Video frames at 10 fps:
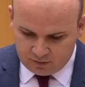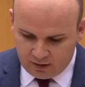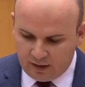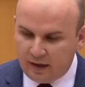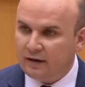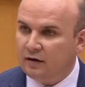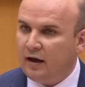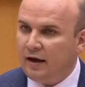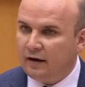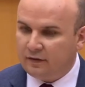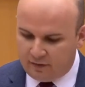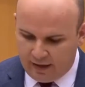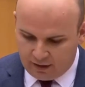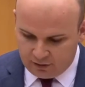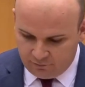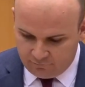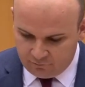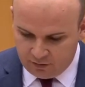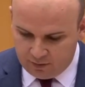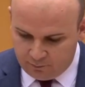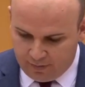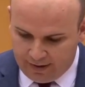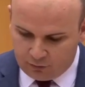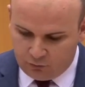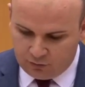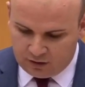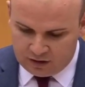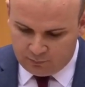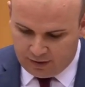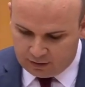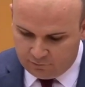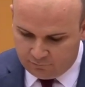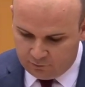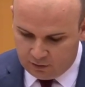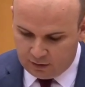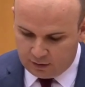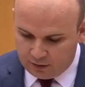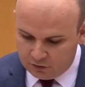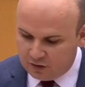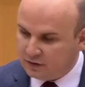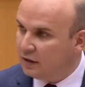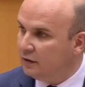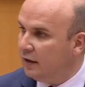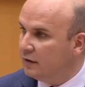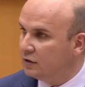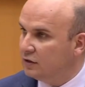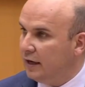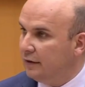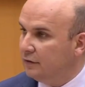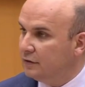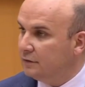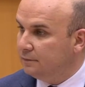and had a direct negative impact on the respective countries and their societies.